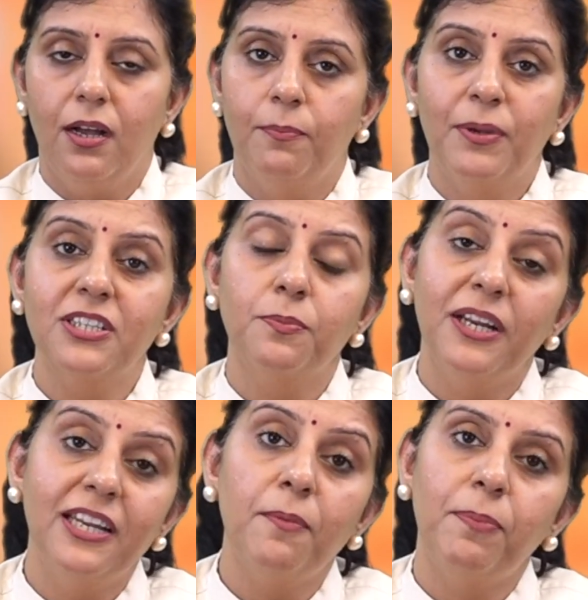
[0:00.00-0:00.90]
because
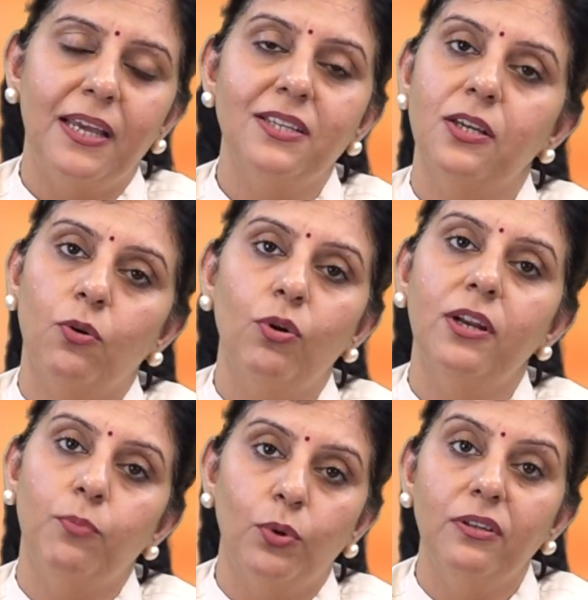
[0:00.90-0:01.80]
media plays a role
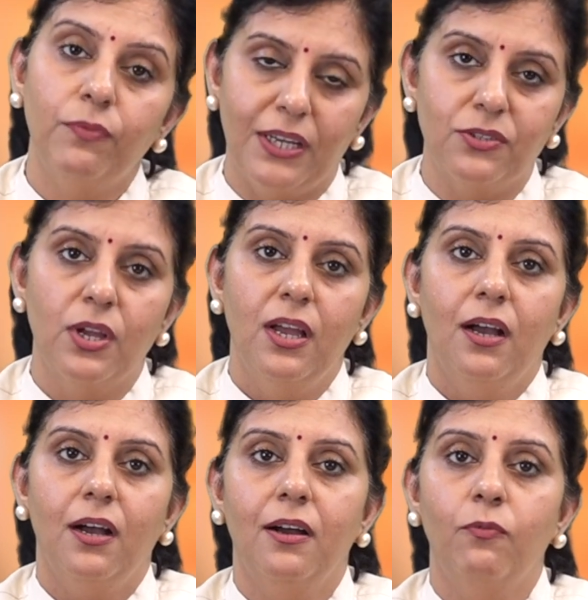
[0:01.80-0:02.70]
in both the ways.
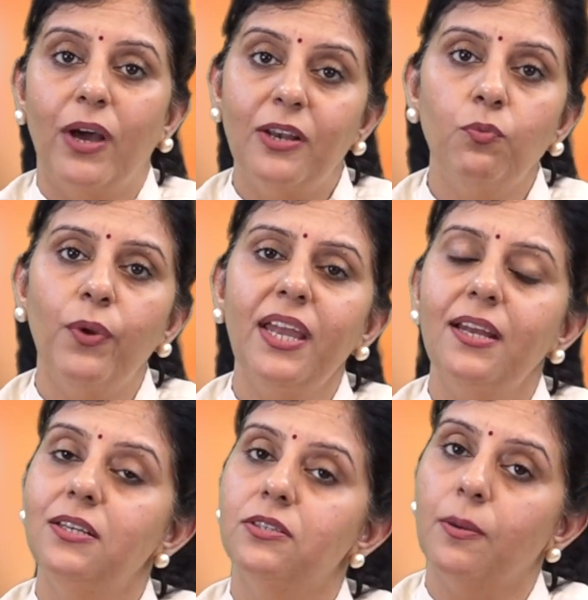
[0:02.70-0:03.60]
One way
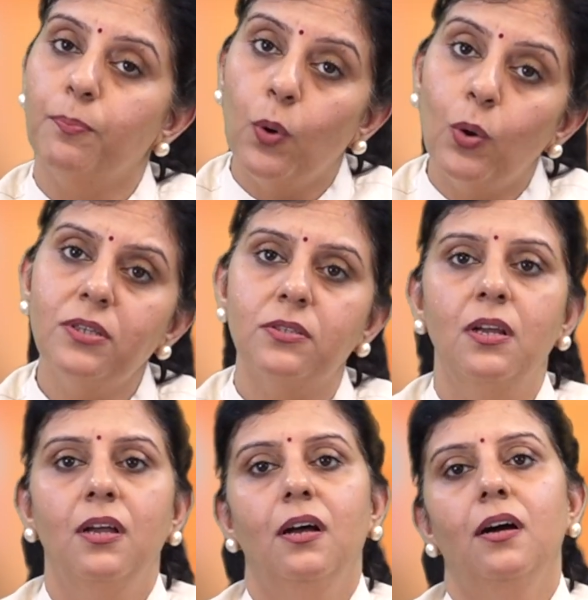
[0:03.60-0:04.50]
it supports
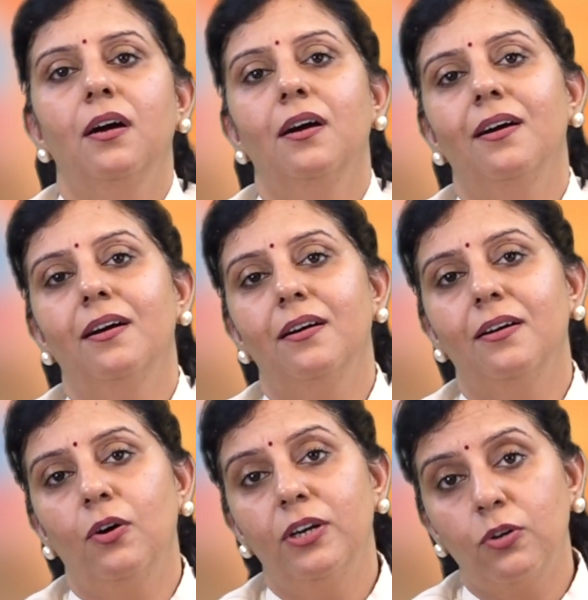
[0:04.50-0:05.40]

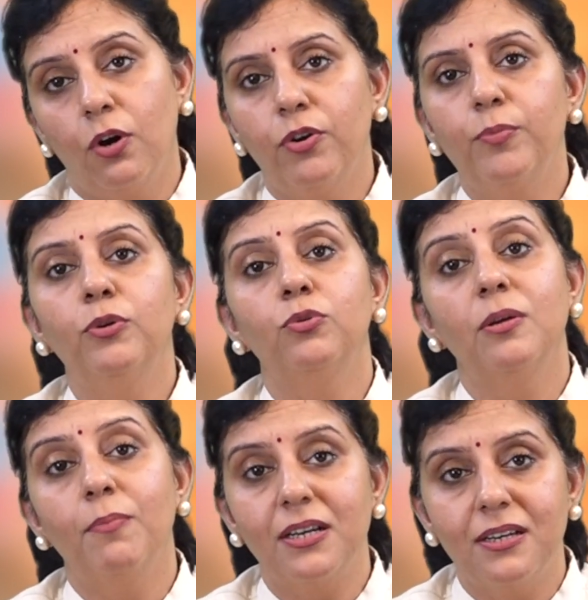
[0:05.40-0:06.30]
or it contributes to
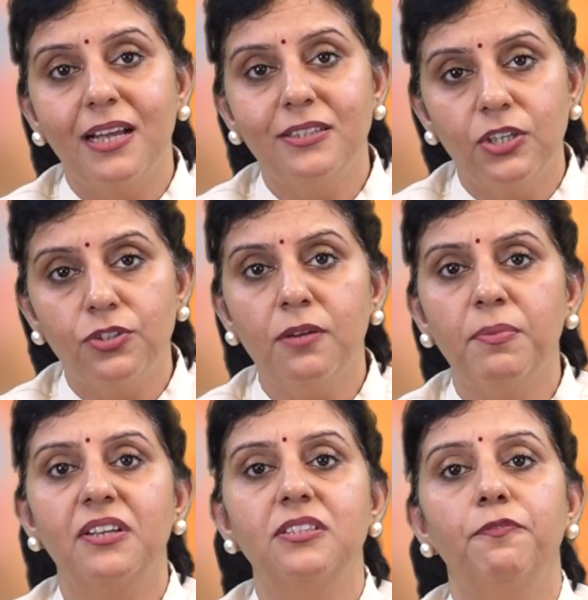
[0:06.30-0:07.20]
the marginalization,
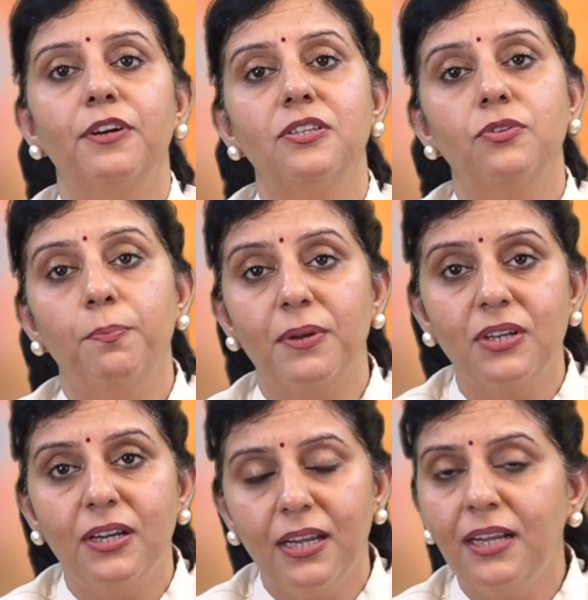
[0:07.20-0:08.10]
because if it is
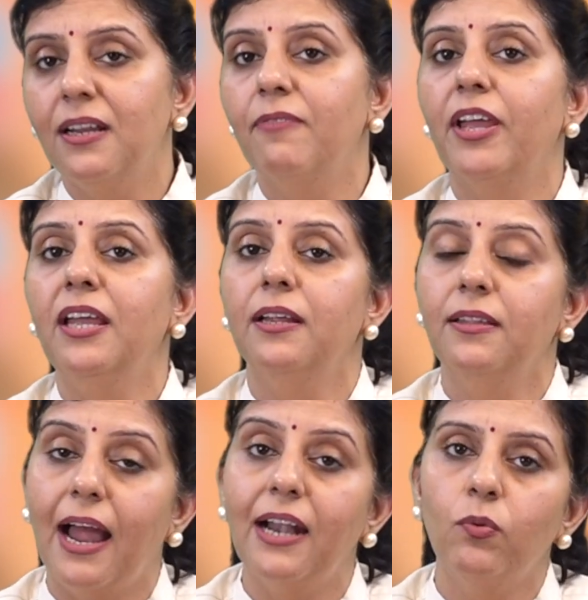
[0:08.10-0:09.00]
representing in a way,
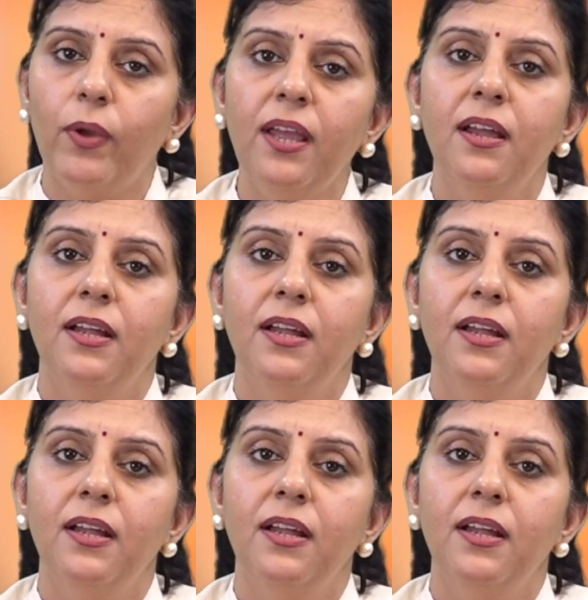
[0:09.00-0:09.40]
in that way,